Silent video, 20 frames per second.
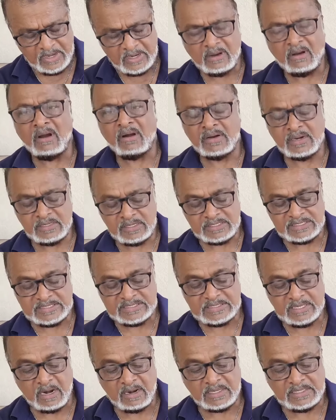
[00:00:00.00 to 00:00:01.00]
In order to
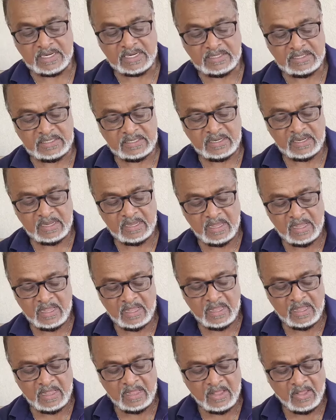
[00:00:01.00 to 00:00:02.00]
start it,
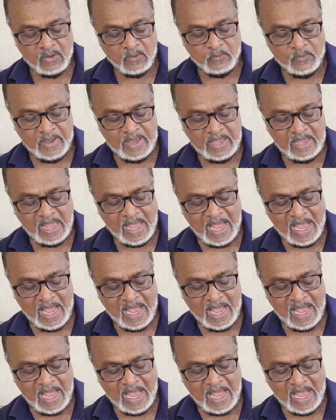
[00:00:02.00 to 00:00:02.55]
we